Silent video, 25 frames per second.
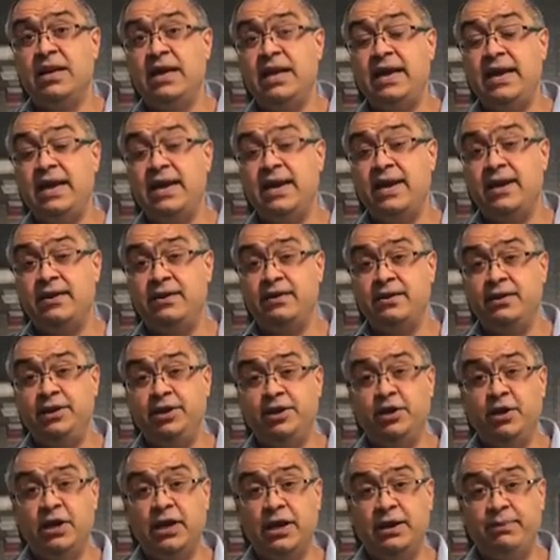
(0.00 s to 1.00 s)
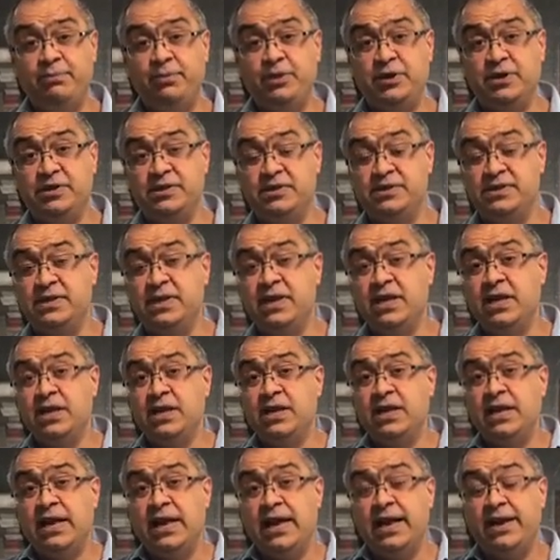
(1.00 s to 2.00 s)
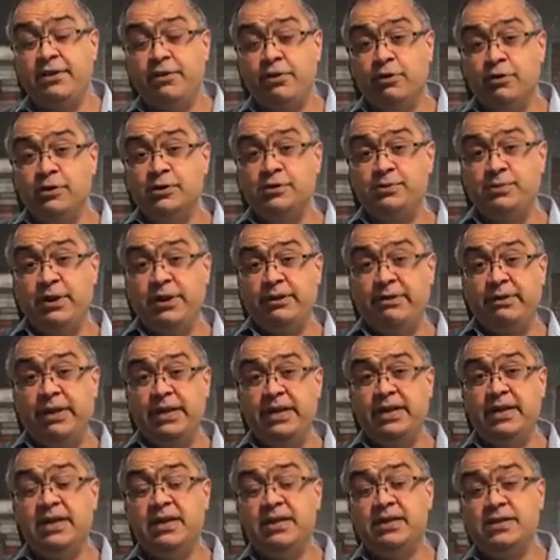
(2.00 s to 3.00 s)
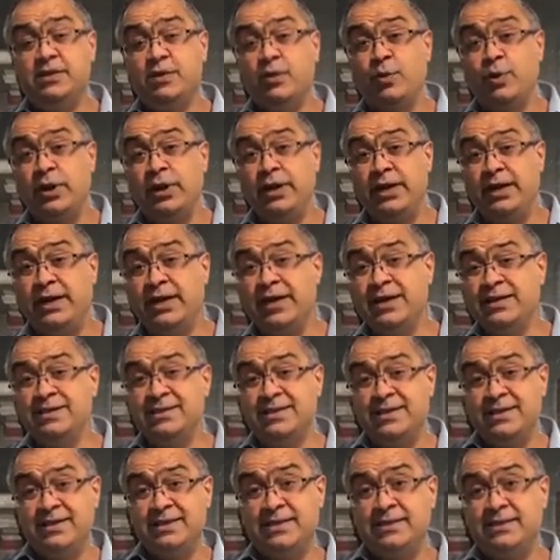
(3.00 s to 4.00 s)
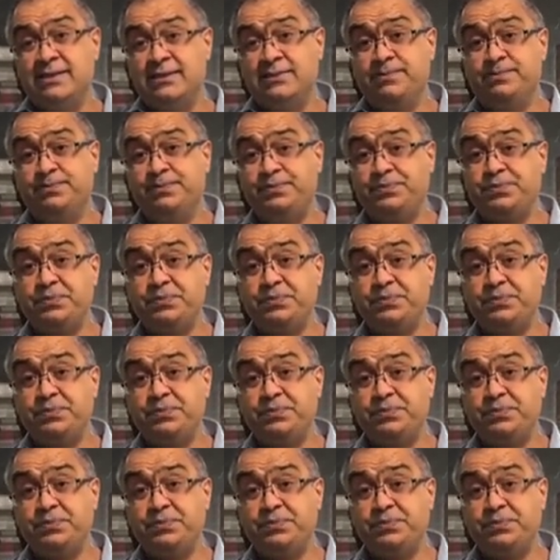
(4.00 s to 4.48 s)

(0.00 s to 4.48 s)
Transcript: and eucalyptus, and rosemary. So what it does is,